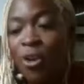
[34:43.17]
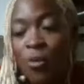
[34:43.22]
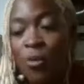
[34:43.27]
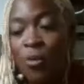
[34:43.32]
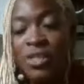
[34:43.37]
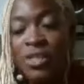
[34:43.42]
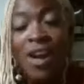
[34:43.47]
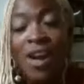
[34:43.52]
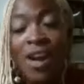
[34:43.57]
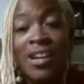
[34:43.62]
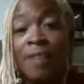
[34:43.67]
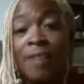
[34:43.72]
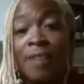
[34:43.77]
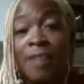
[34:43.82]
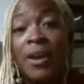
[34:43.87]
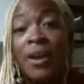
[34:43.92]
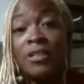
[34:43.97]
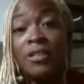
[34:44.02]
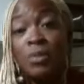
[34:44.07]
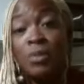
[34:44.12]
we're talking
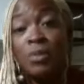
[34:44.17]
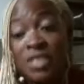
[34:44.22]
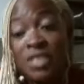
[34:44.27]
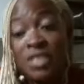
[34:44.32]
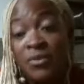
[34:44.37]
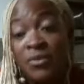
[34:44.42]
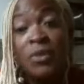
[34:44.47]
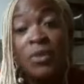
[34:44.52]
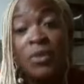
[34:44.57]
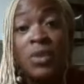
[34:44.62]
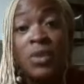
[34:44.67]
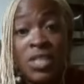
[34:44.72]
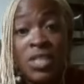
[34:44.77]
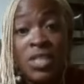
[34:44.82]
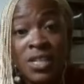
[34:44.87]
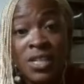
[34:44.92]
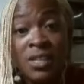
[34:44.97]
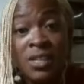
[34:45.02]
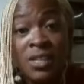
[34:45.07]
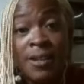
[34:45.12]
about a specific
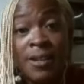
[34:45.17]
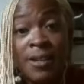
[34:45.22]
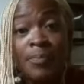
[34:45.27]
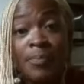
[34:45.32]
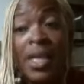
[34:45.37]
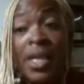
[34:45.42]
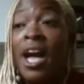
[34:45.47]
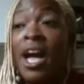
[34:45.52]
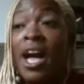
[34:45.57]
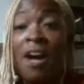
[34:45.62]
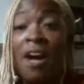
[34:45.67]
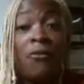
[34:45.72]
region mm-hmm.